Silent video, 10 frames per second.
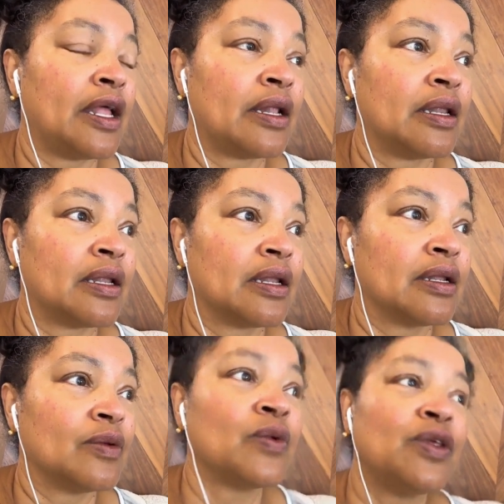
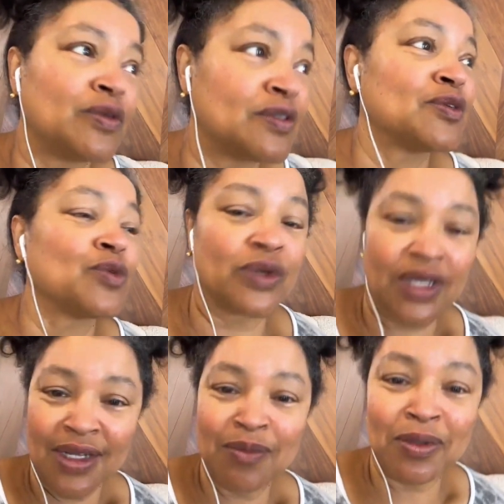and we used
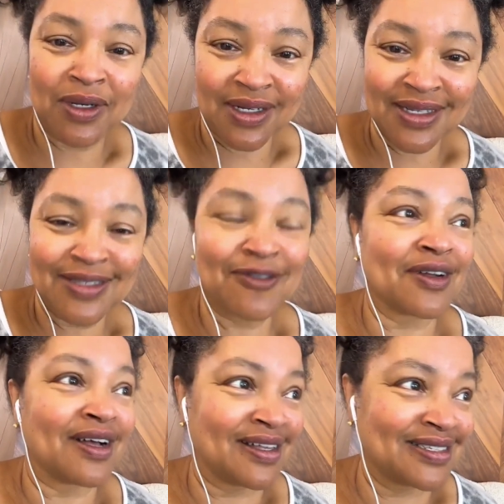to read
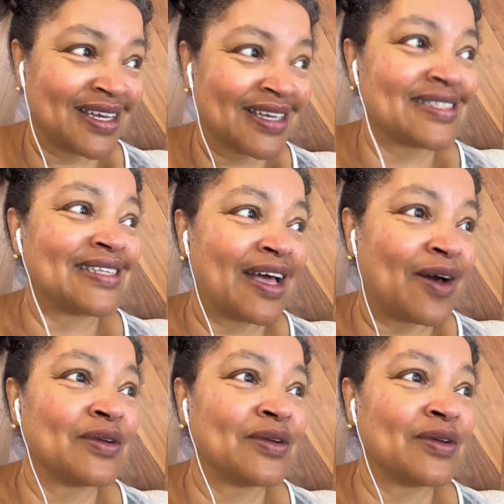books for context.